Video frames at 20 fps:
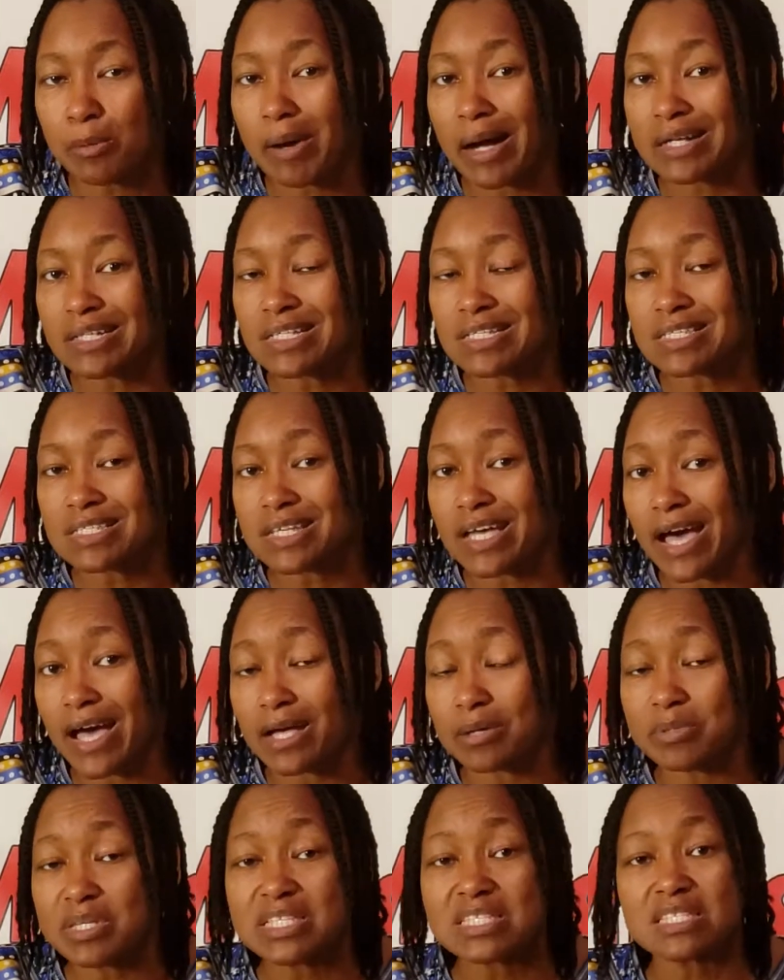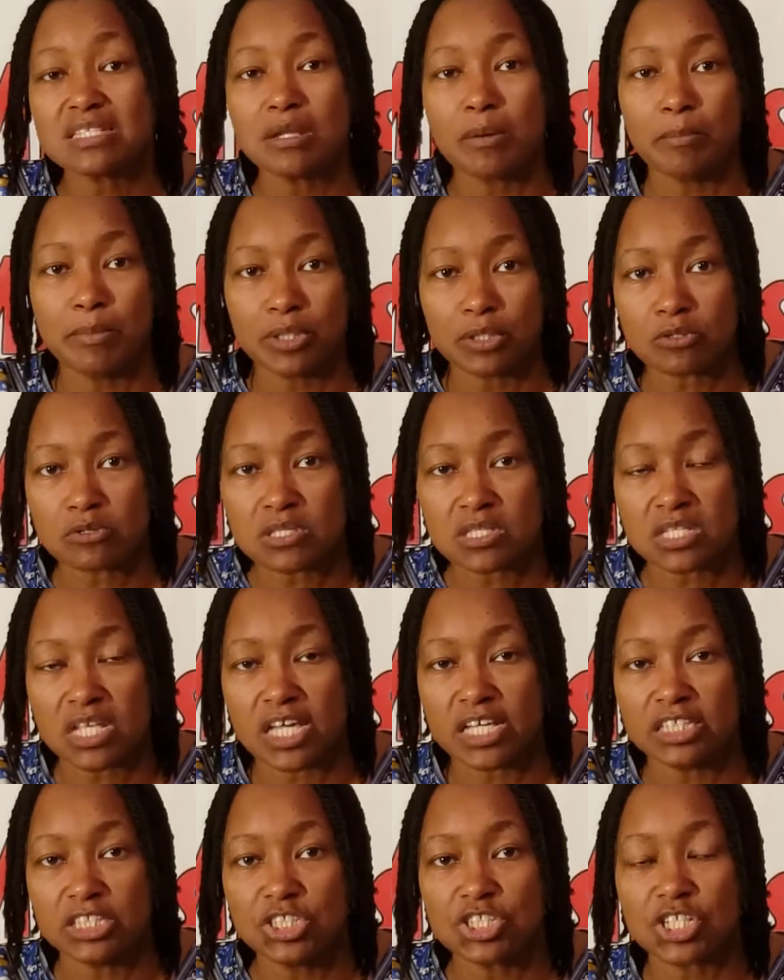But by this time, it's in the middle
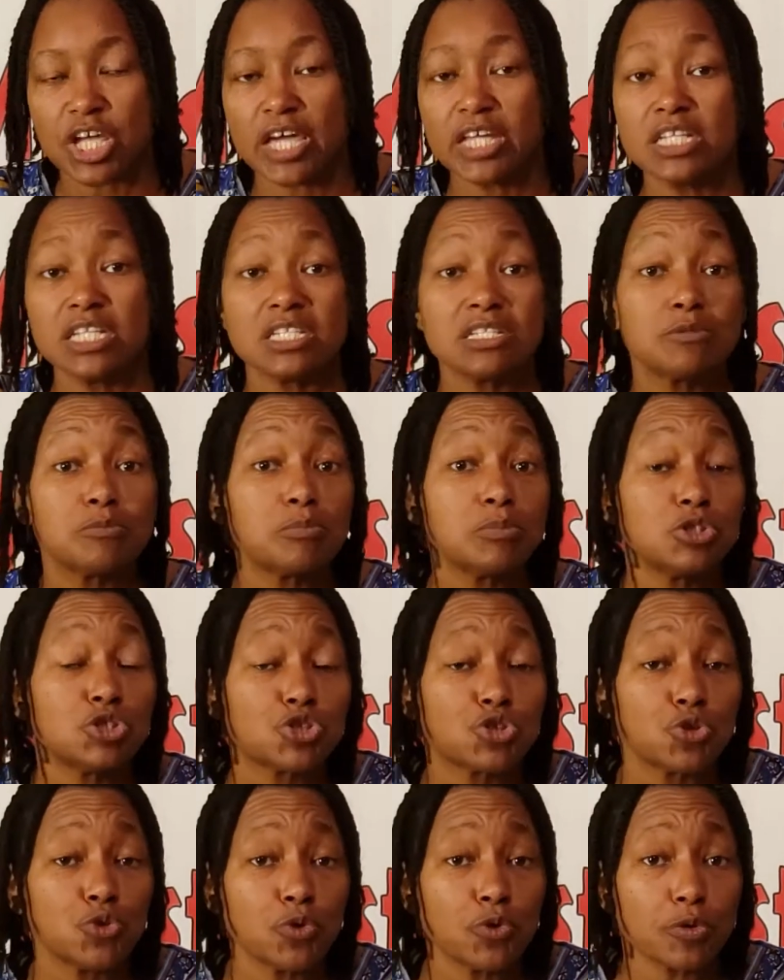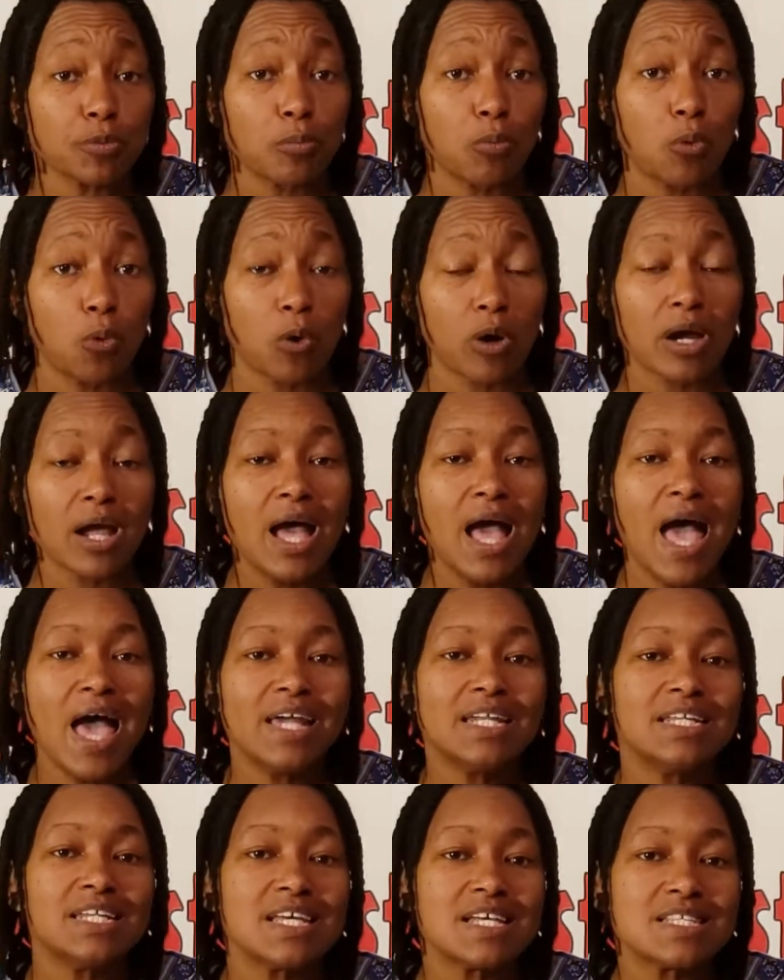stage and it has matured more
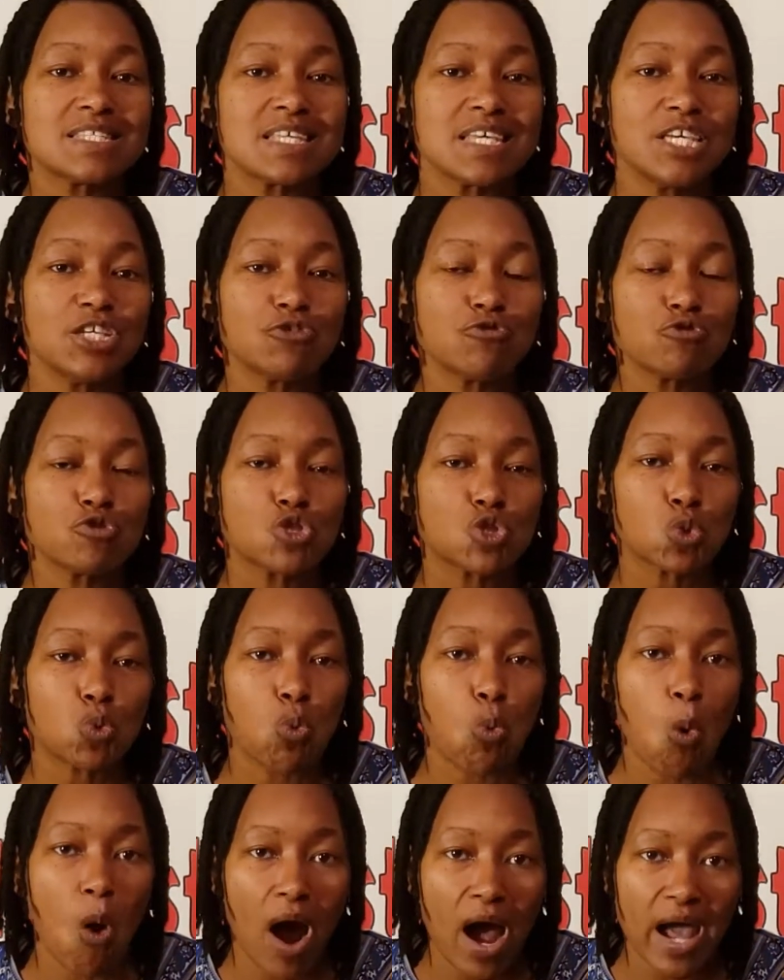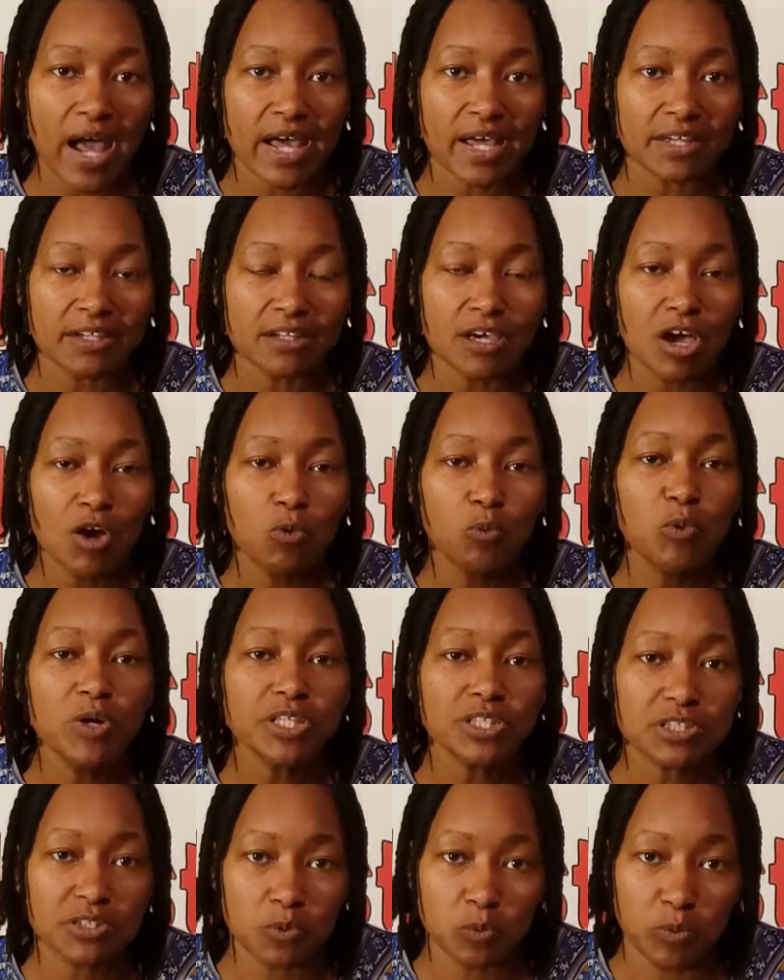and it has intertwined
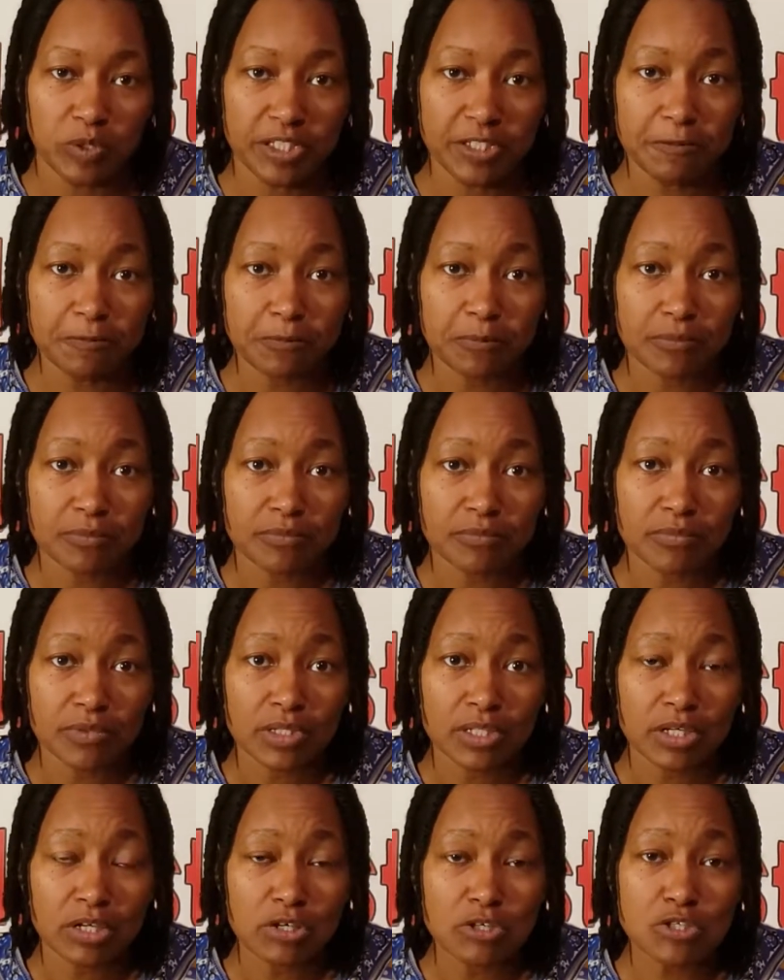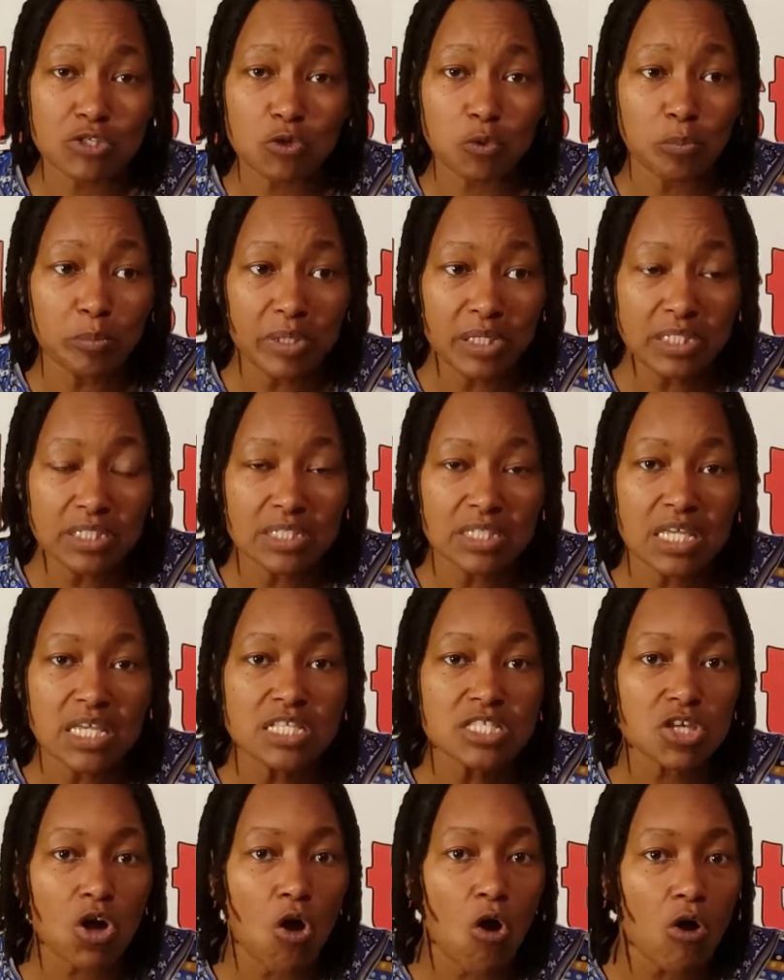with the wheat. So meaning
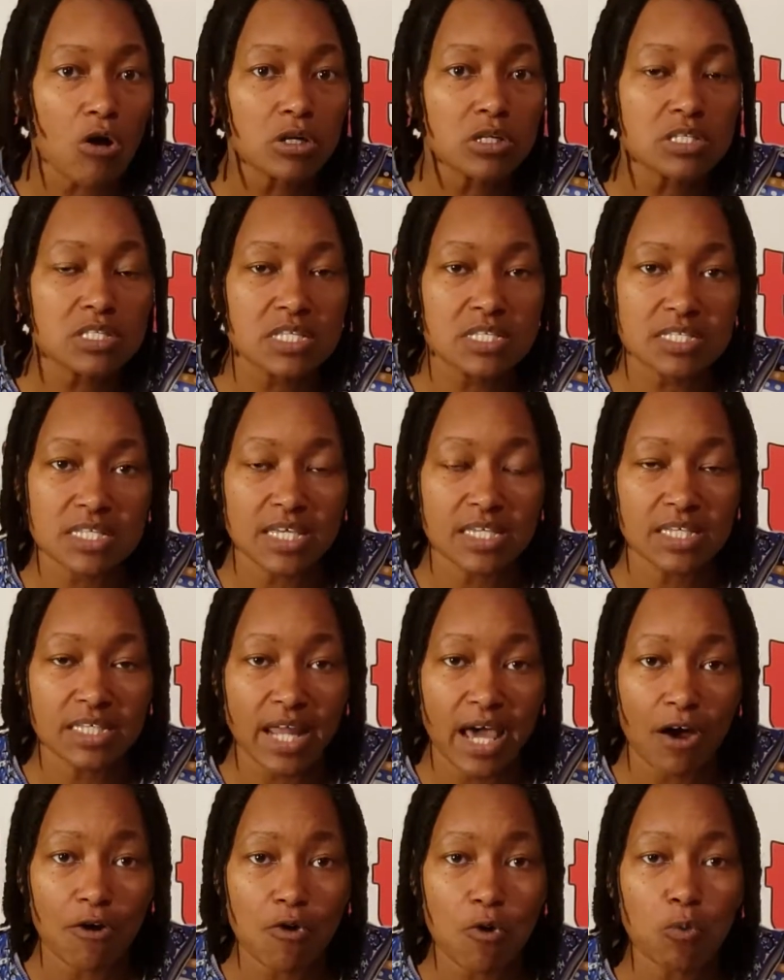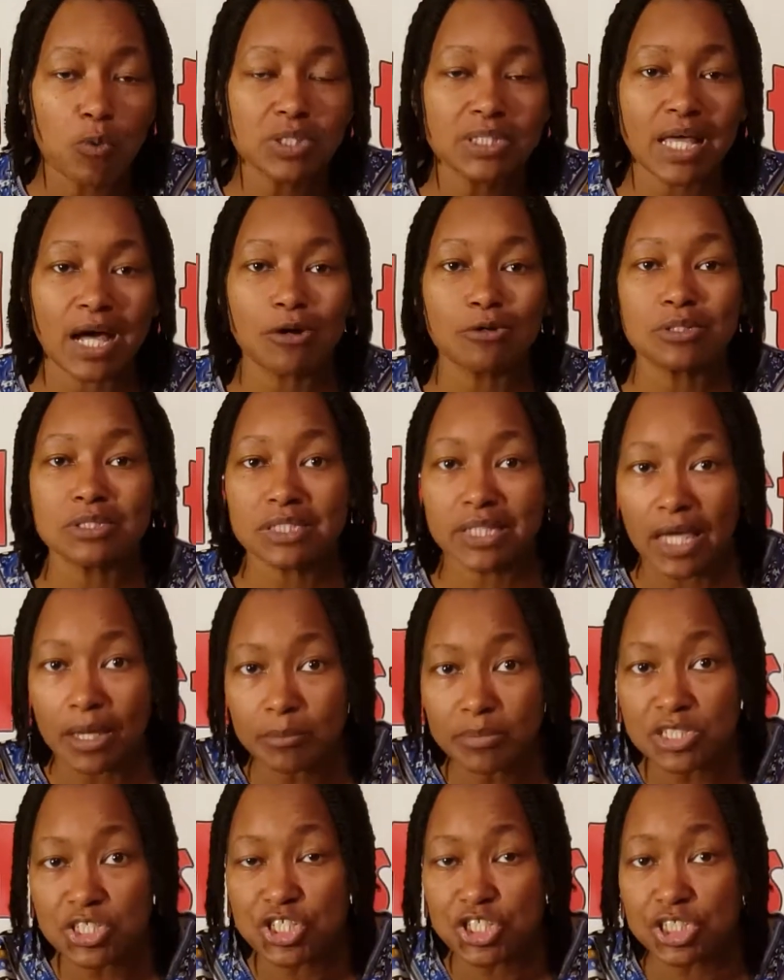it's harder to take it out without
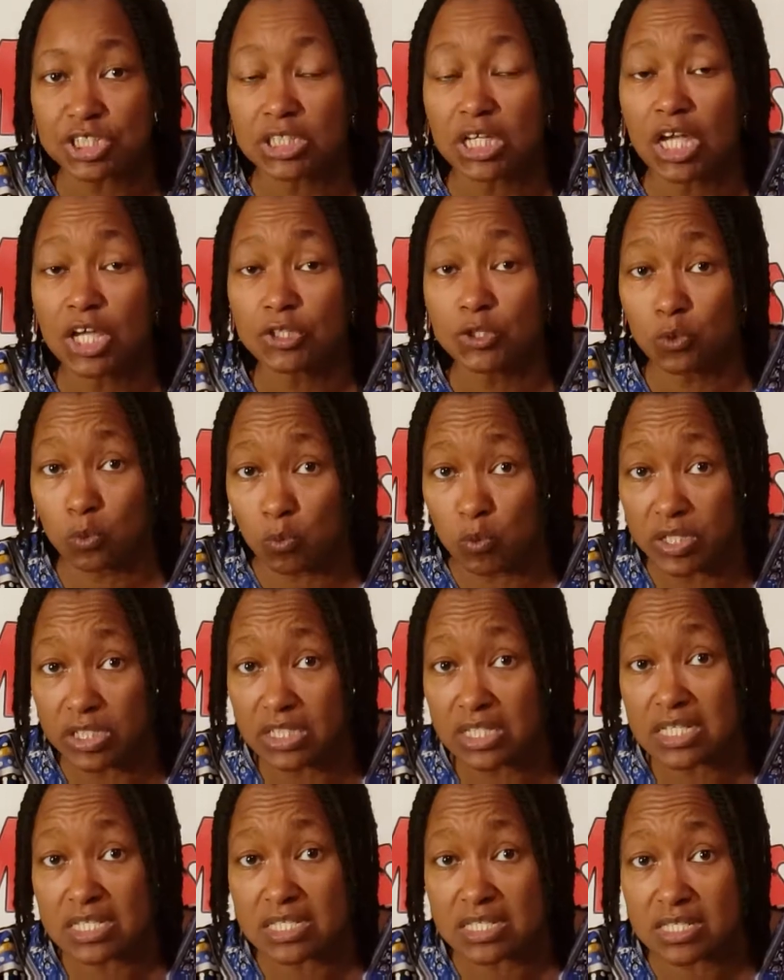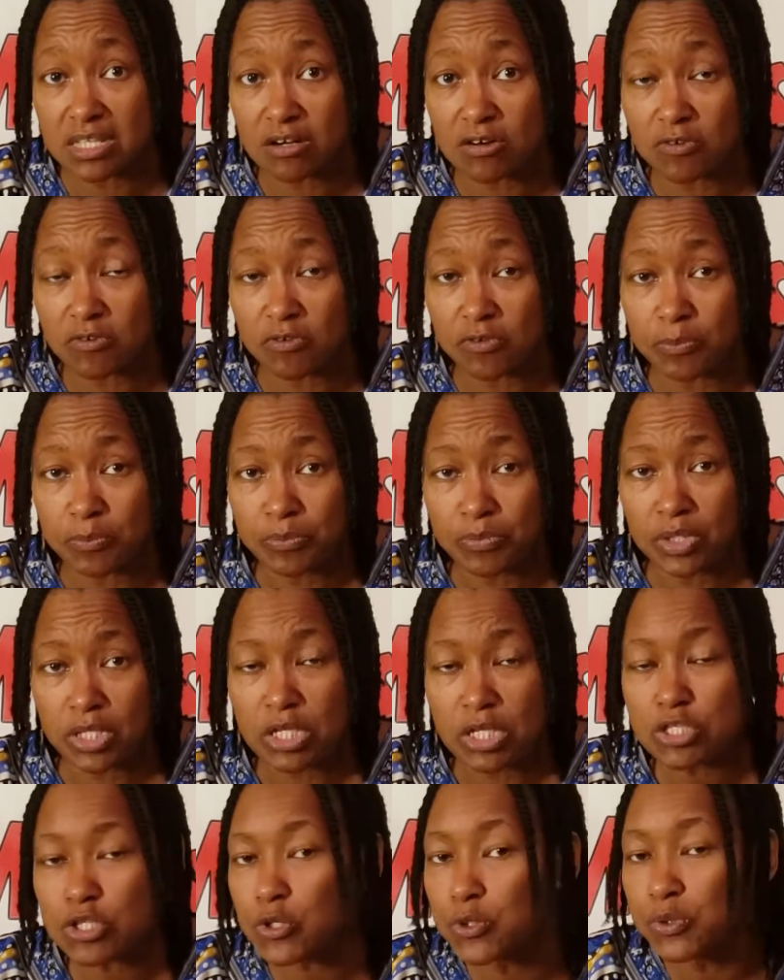damaging the wheat itself.
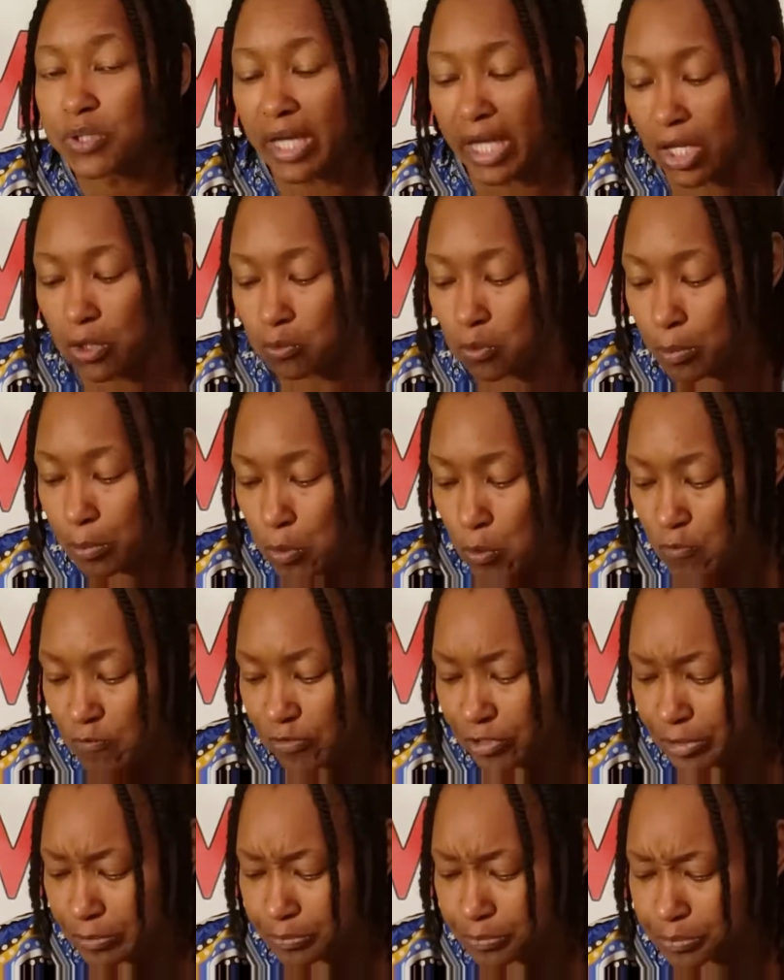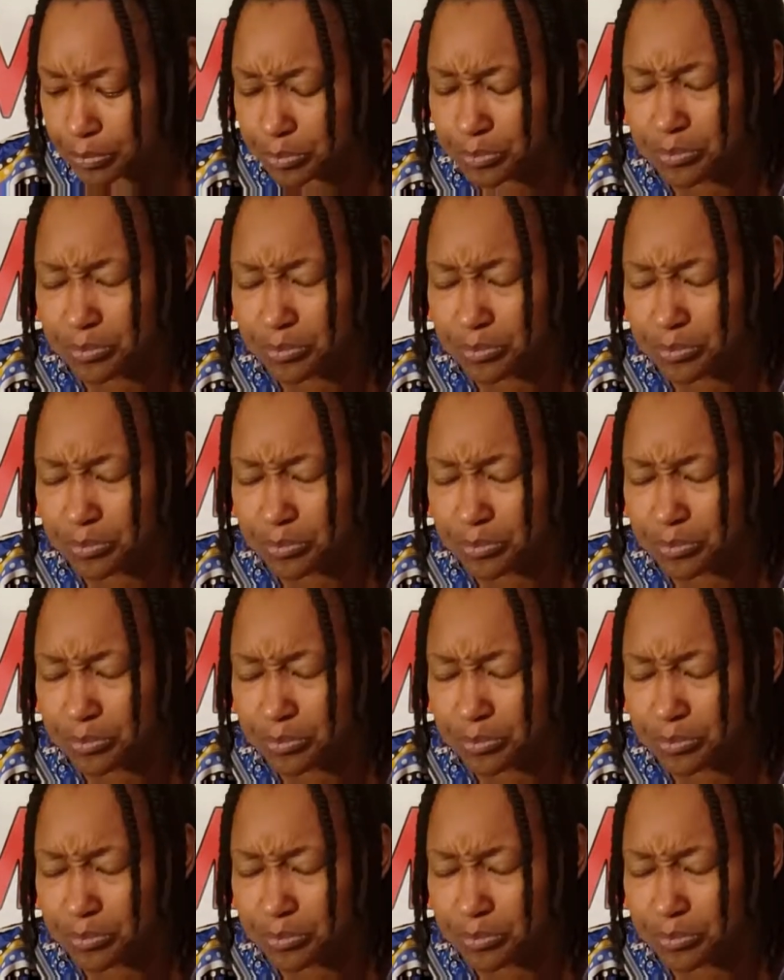So you can't remove it.